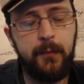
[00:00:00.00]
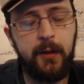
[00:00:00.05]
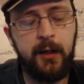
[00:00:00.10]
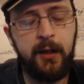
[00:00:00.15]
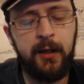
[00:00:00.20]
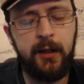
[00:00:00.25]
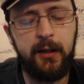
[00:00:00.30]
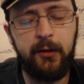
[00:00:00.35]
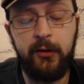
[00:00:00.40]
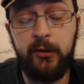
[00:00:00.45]

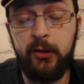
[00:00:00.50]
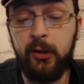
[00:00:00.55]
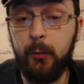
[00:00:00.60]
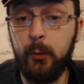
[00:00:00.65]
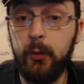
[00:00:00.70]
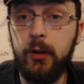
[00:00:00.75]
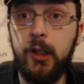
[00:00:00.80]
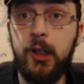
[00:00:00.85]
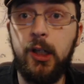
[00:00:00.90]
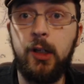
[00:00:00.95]

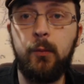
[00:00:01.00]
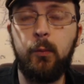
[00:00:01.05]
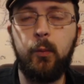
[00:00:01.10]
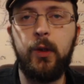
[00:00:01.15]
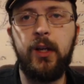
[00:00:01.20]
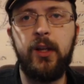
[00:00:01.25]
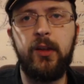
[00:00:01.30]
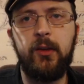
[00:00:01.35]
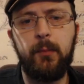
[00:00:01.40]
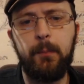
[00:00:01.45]
Silmarillion
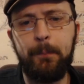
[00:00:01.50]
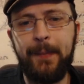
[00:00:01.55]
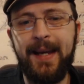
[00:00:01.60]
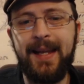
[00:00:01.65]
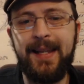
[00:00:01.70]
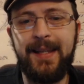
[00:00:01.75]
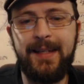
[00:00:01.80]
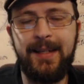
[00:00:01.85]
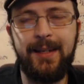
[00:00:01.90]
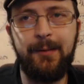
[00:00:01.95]
with
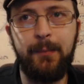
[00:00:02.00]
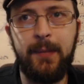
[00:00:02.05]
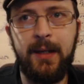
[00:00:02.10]
Melian.